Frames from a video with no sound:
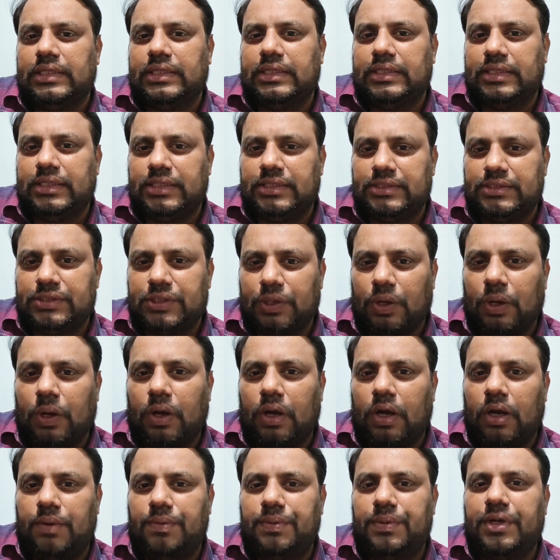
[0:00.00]
this
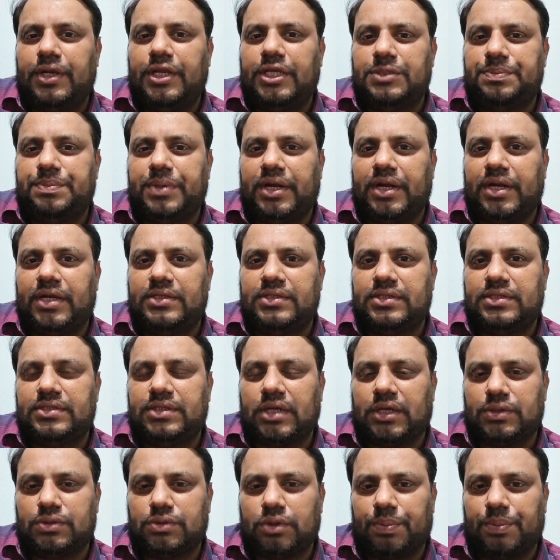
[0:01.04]
law of lease pendants is
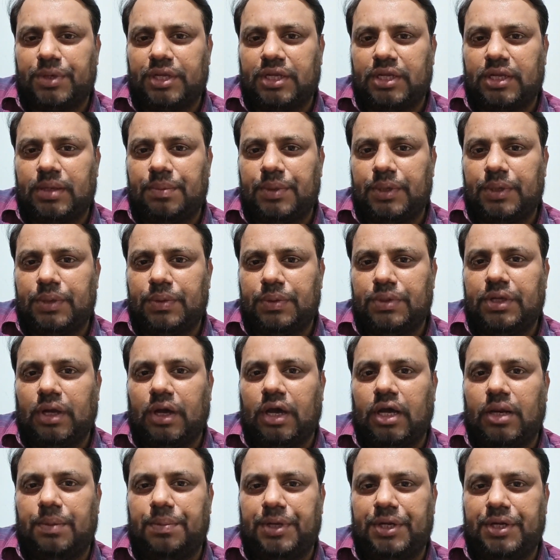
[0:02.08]
also applicable to the
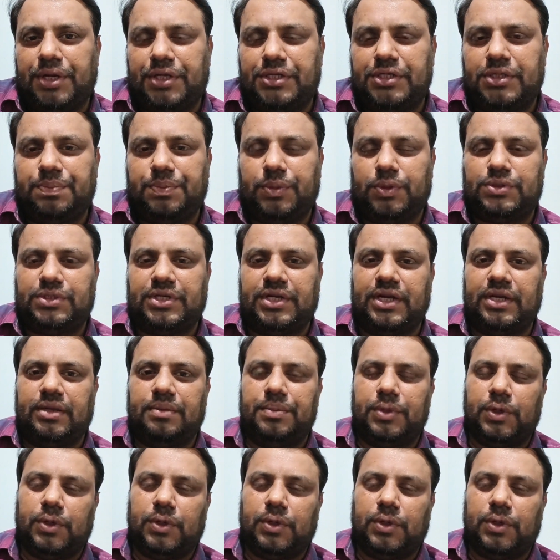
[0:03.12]
arbitration proceeding,